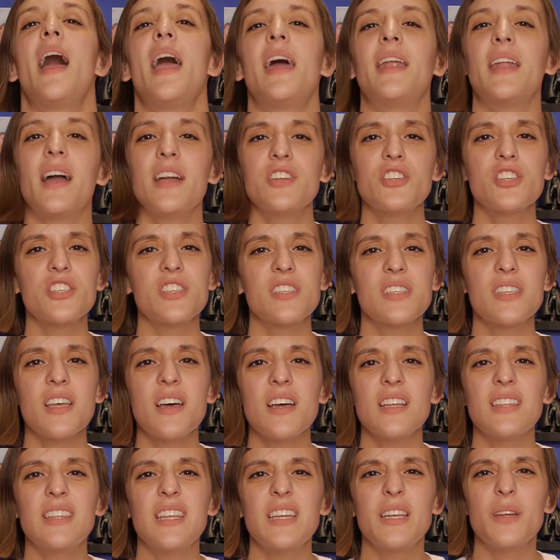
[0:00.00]
And I just
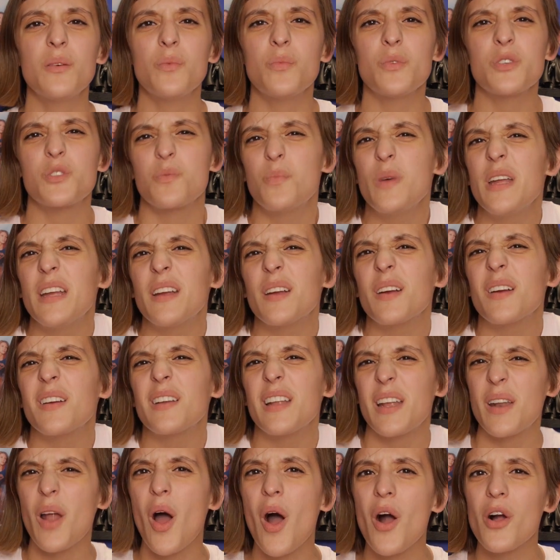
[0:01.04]
thought that it was weird
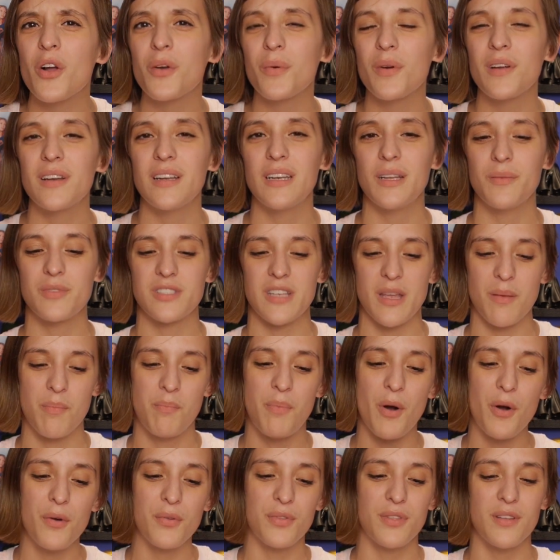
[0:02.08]
and awkward, and it was like
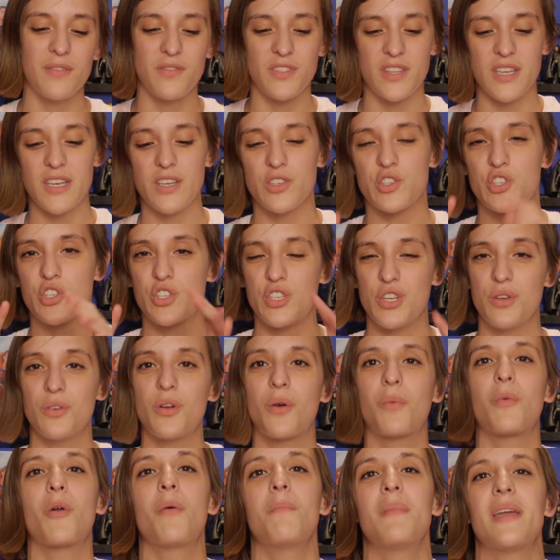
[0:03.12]
both of these
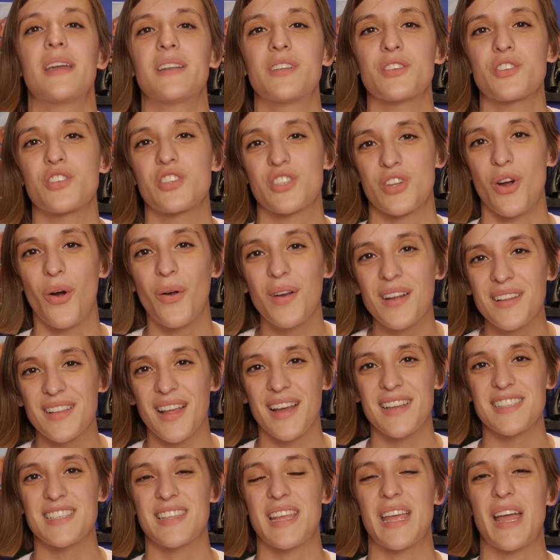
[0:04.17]
pseudo-romantic
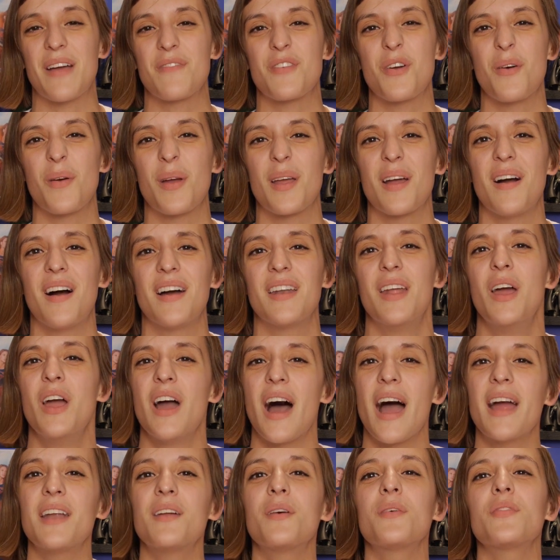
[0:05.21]
storylines that they have going on,
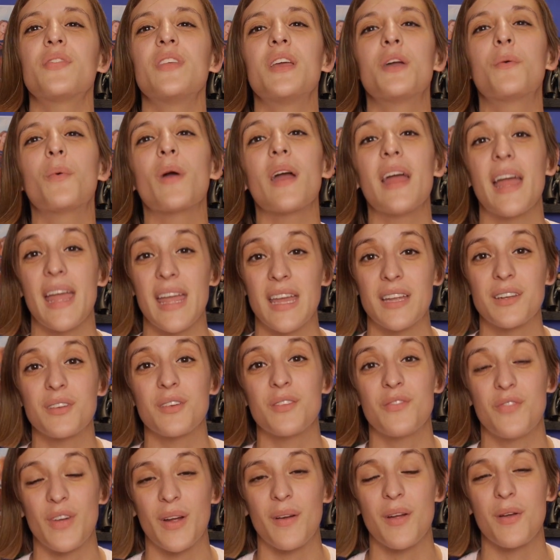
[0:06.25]
I don't think were
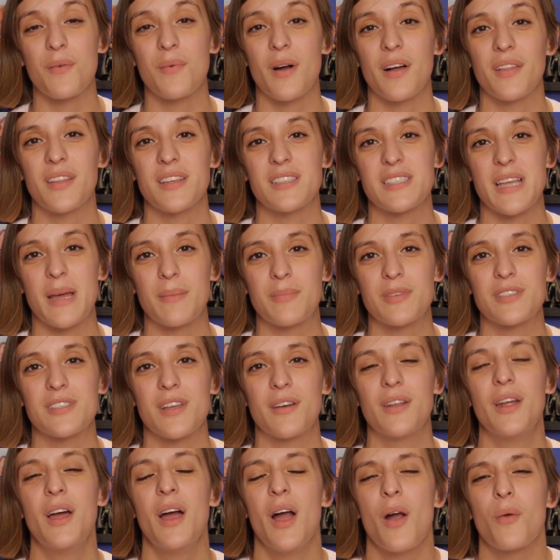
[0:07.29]
handled very well this
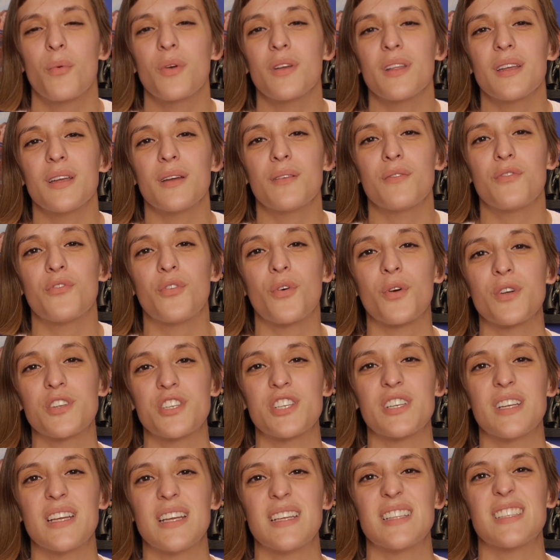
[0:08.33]
episode. Really
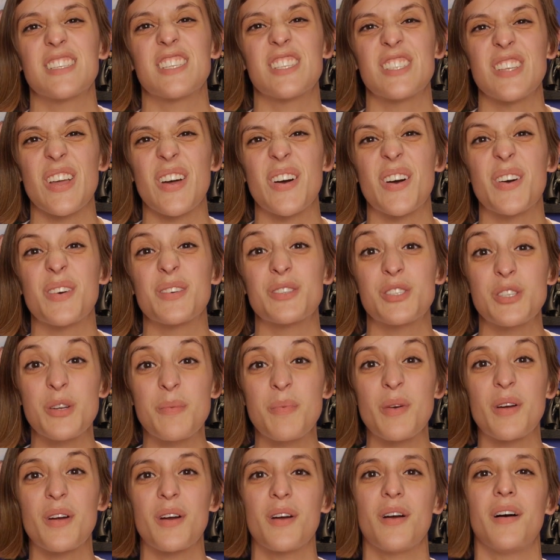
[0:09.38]
unfortunate. So,
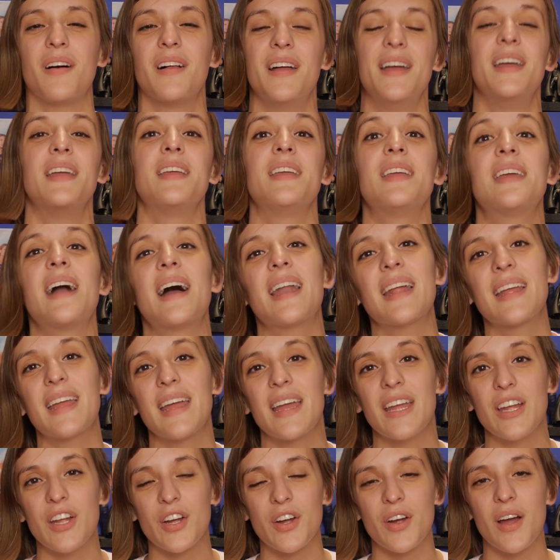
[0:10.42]
Supergirl, you gotta
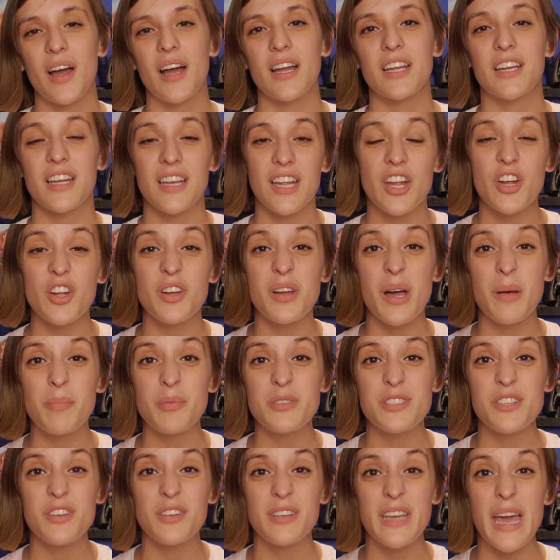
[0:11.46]
get your
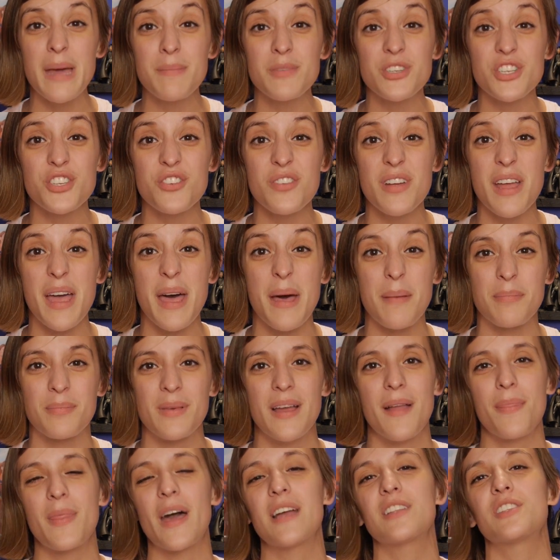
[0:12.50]
couples and your chemistry up.
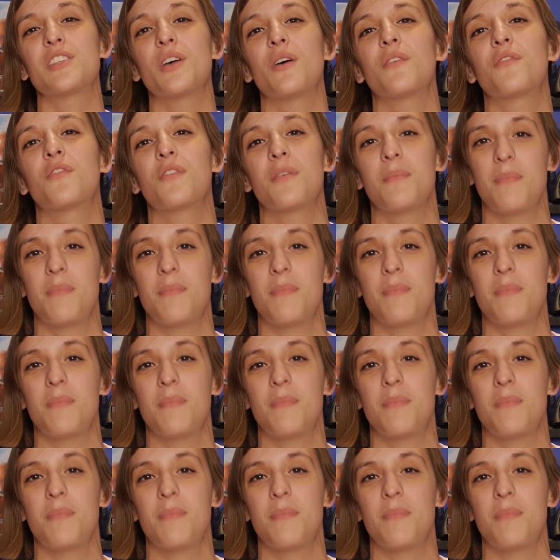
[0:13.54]
That's all for the